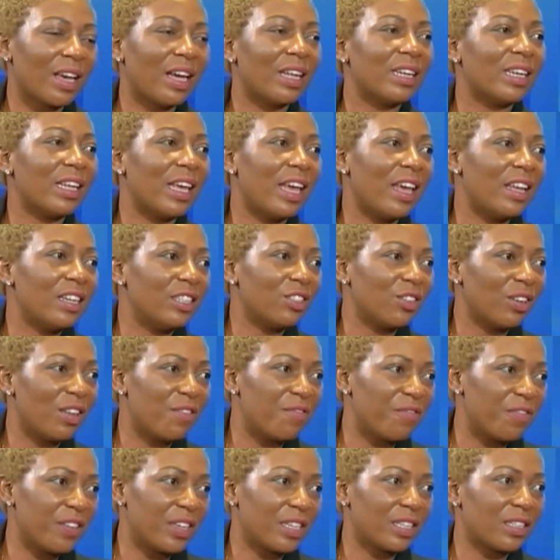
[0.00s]
And the angel
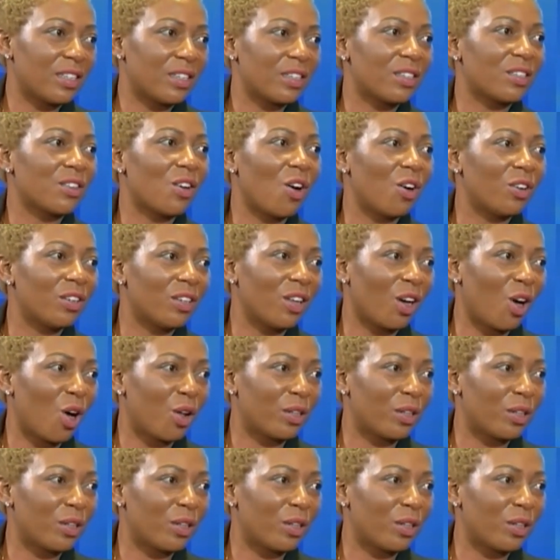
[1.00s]
investors on the